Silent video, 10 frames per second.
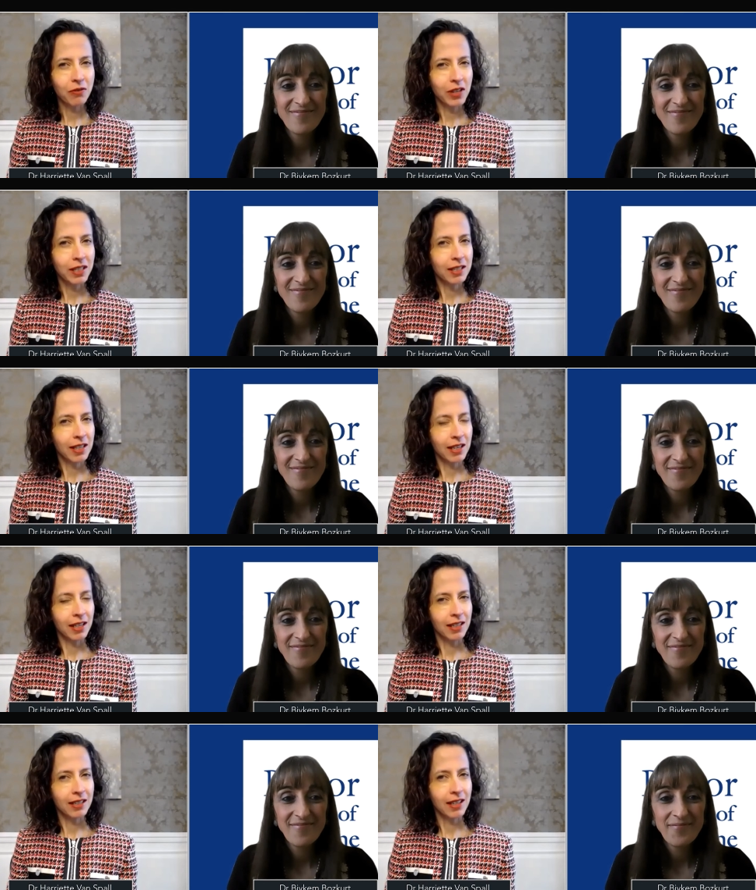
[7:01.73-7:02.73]
Speaker 1: fits
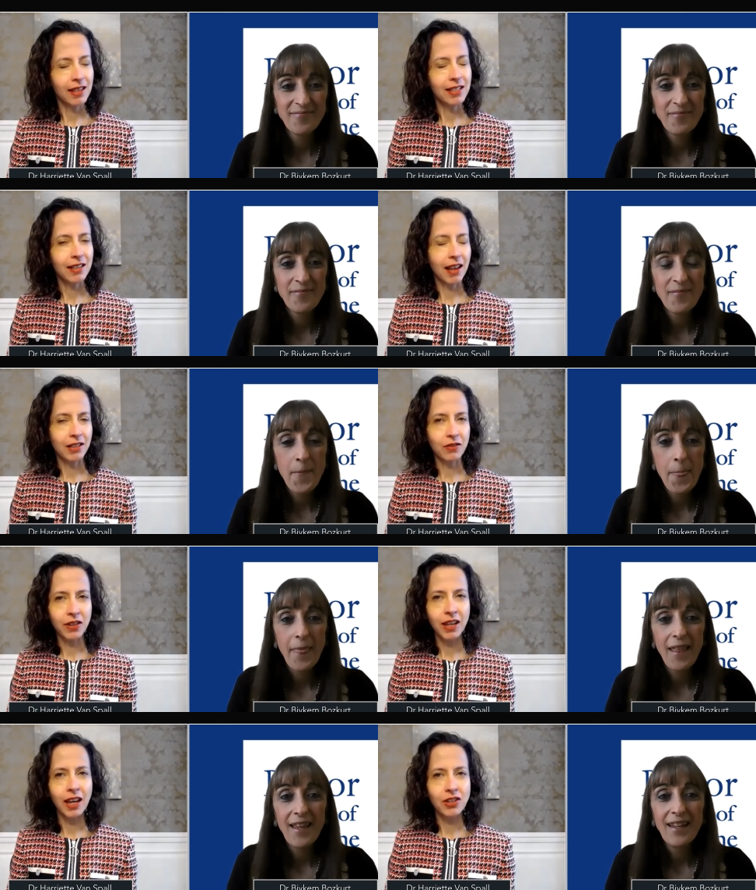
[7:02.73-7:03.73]
into this
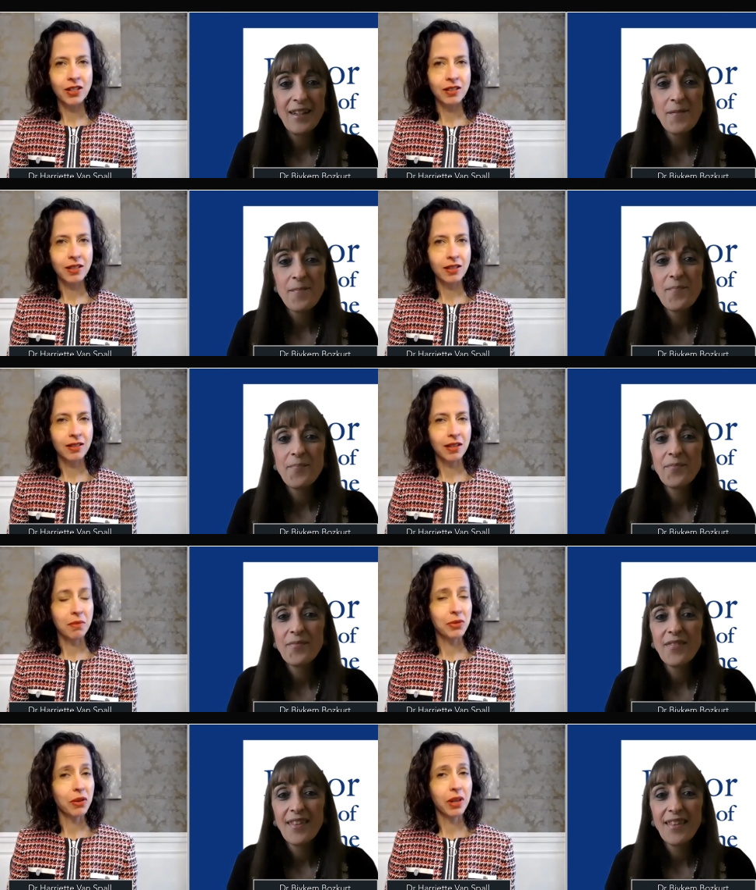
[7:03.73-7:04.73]
classification
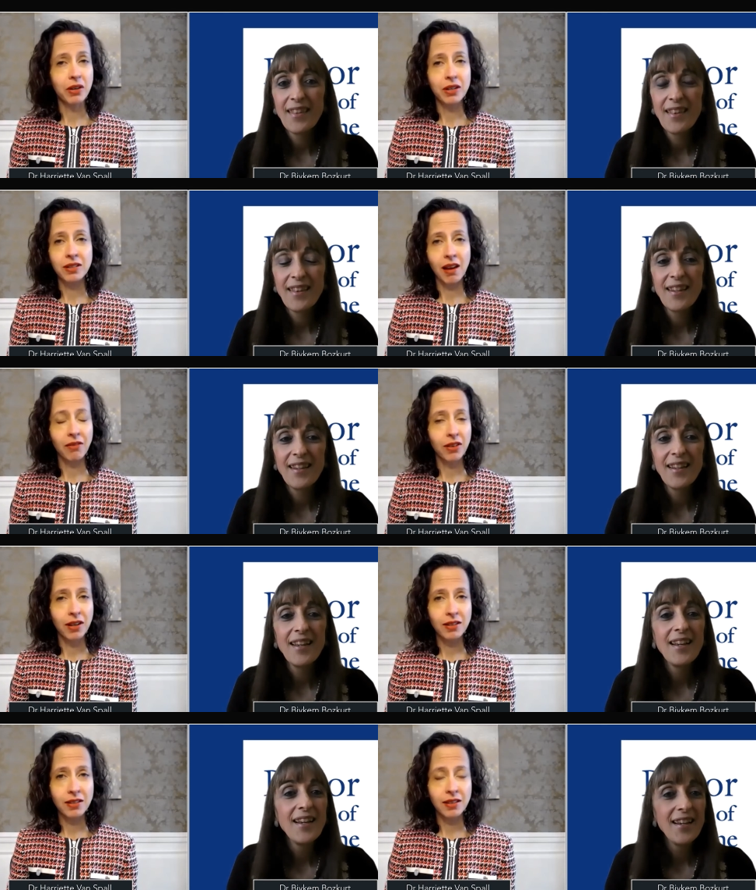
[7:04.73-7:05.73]
system? So, there is
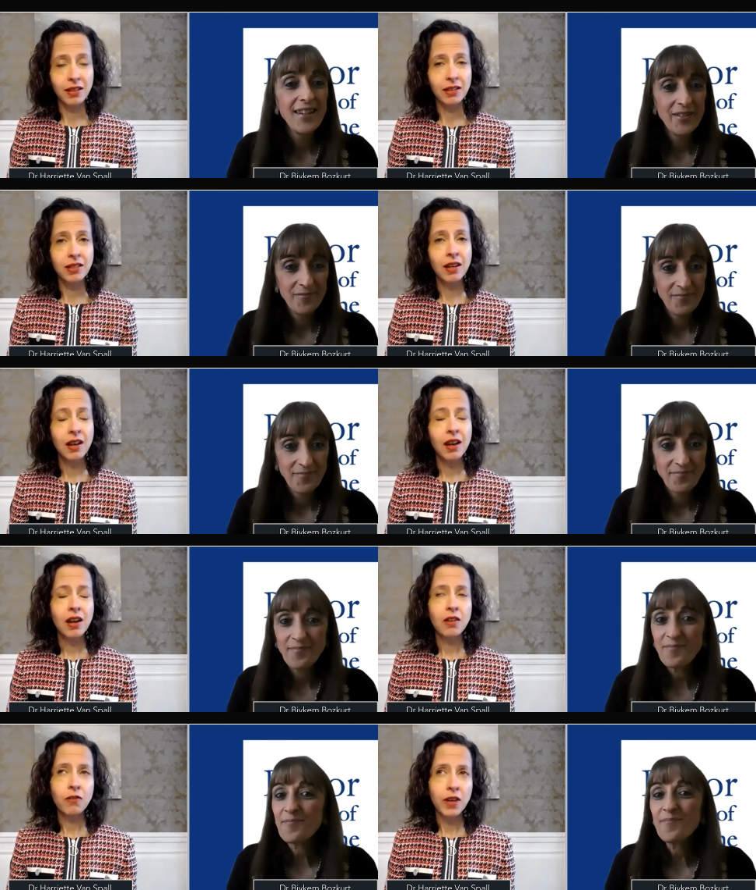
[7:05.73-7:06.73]
evidence that
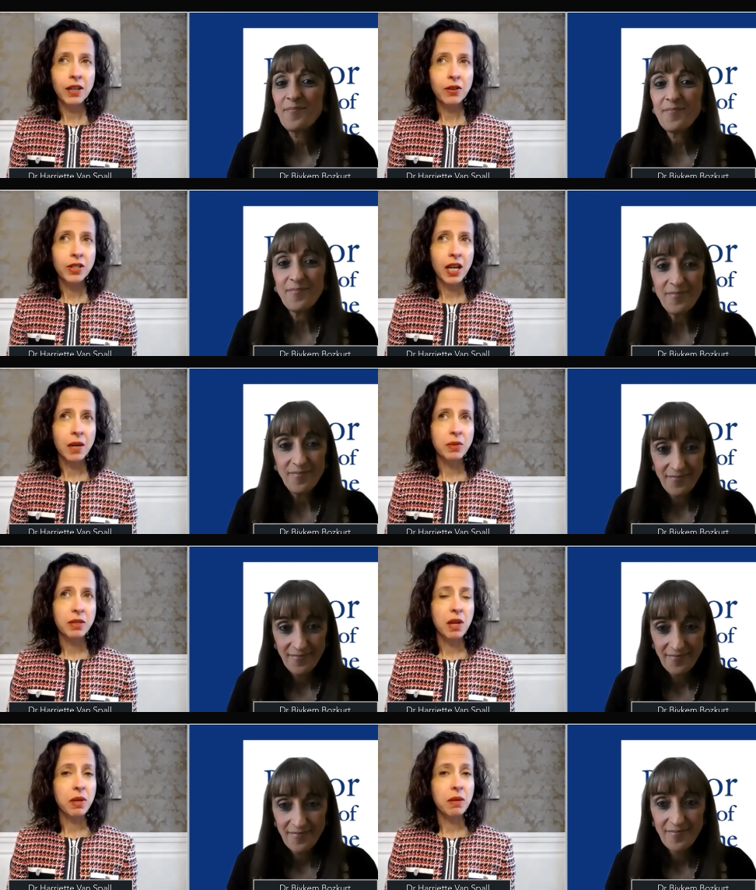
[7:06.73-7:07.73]
phenotypes
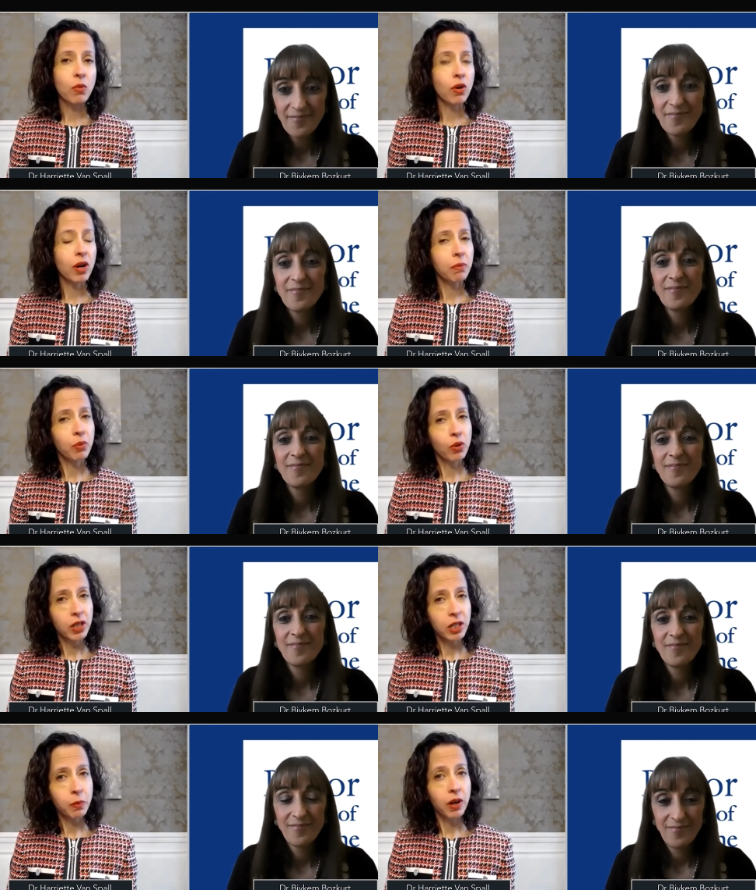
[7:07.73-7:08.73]
may be more
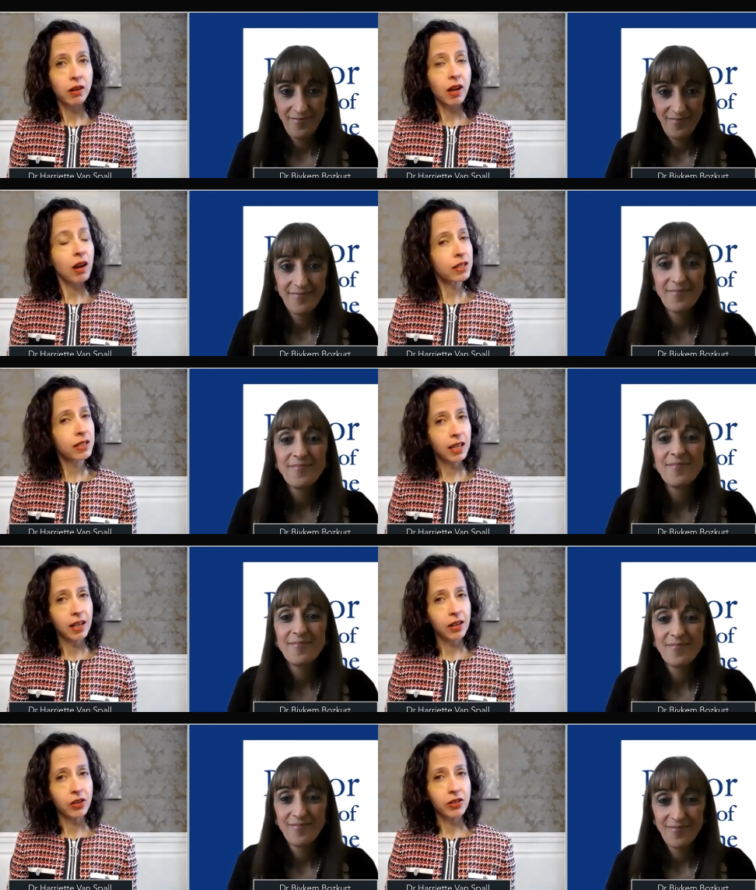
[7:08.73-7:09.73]
important
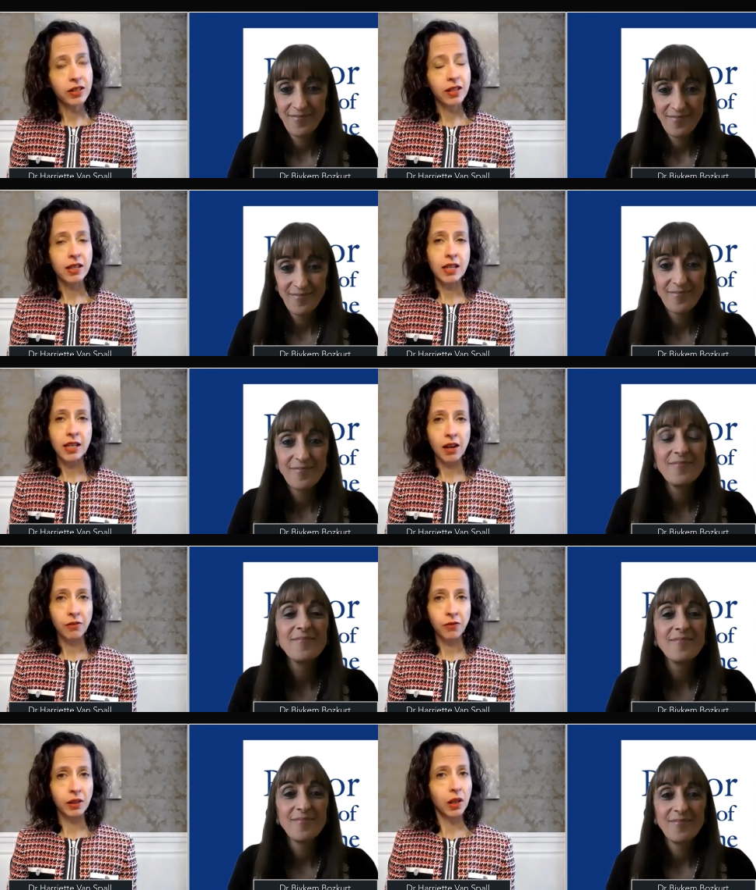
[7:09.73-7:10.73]
prognosticators than EF
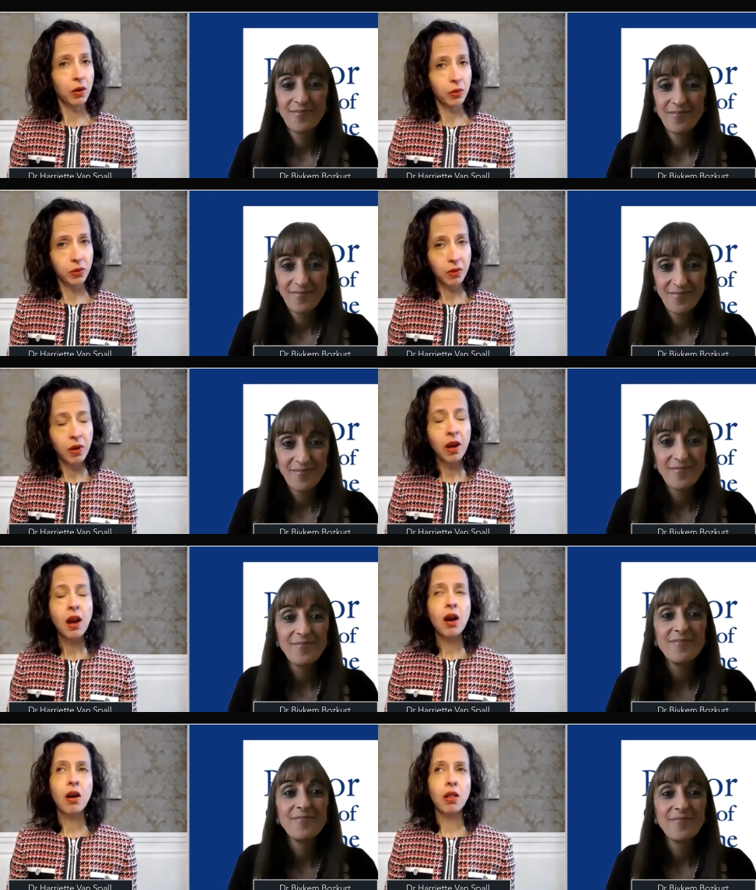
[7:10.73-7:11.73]
alone
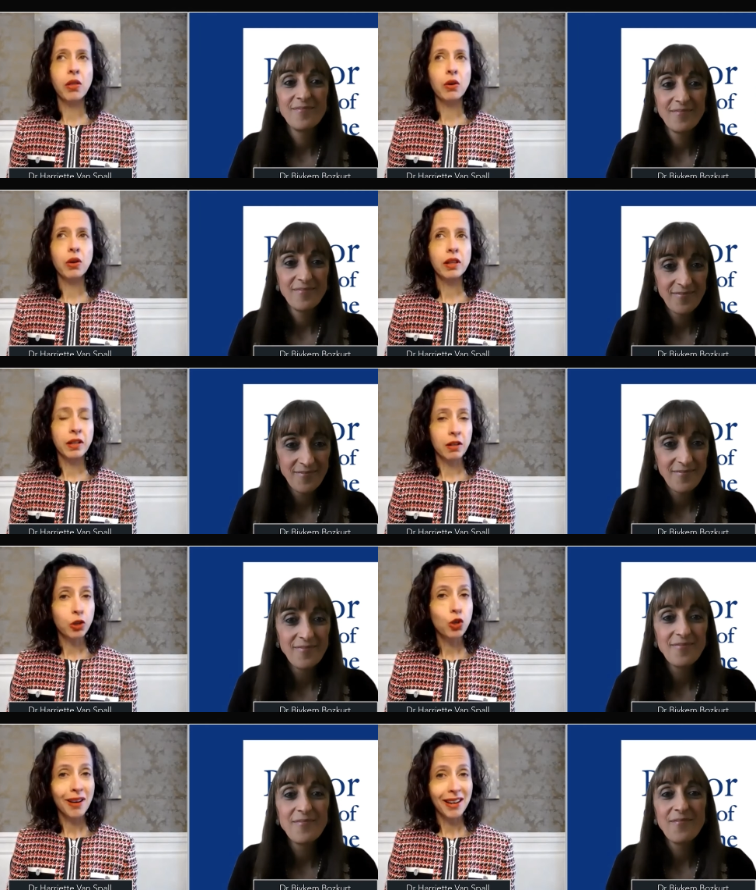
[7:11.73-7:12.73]
although clinical
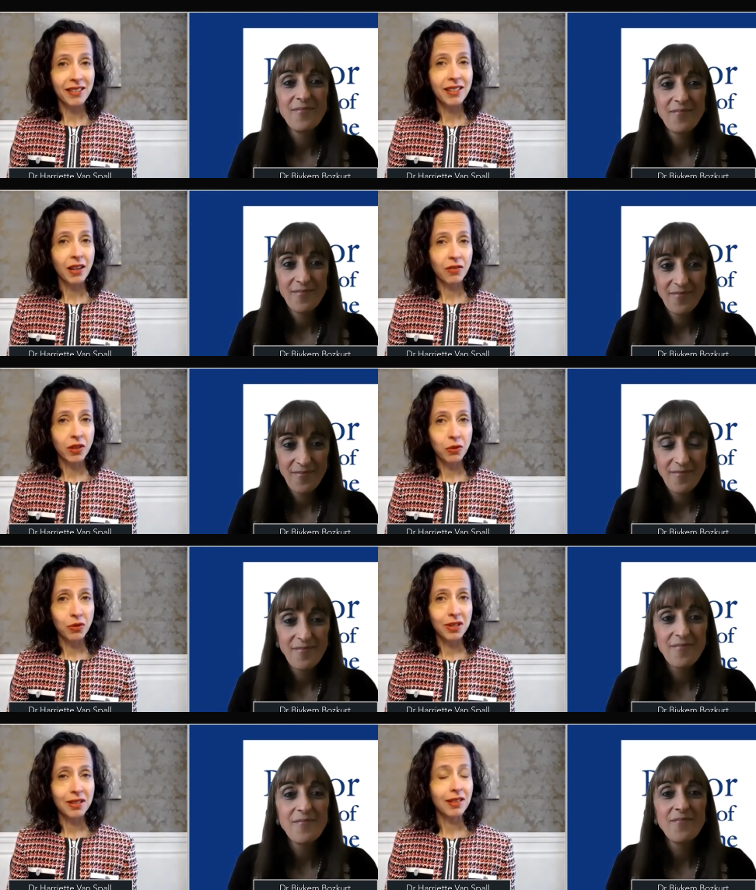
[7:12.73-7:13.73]
trials have
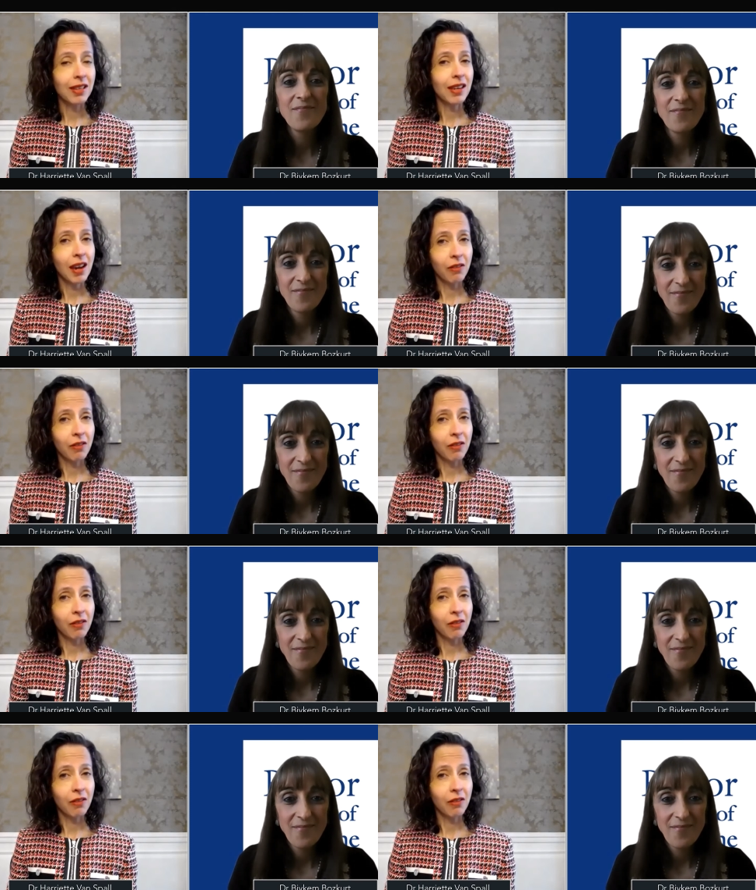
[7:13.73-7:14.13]
used the